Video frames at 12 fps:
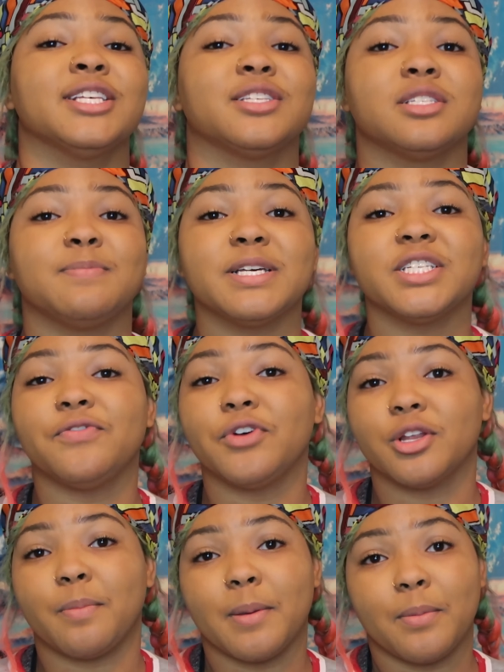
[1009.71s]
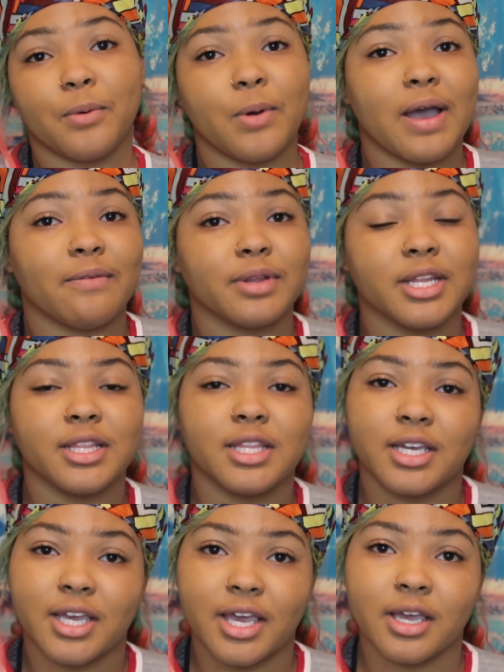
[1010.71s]
so especially for the people who have really
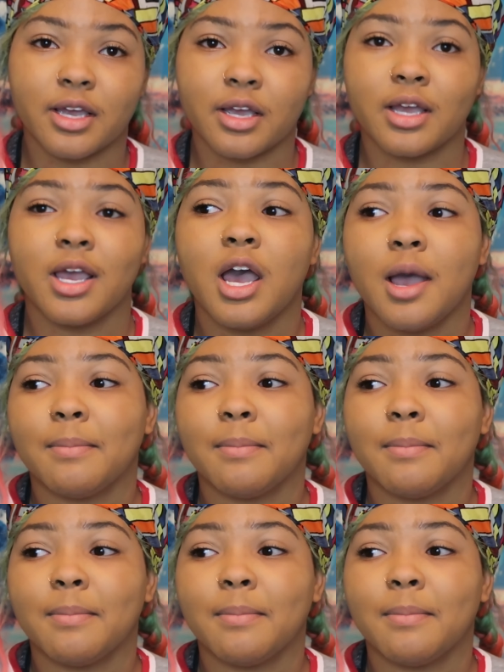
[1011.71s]
thick hair,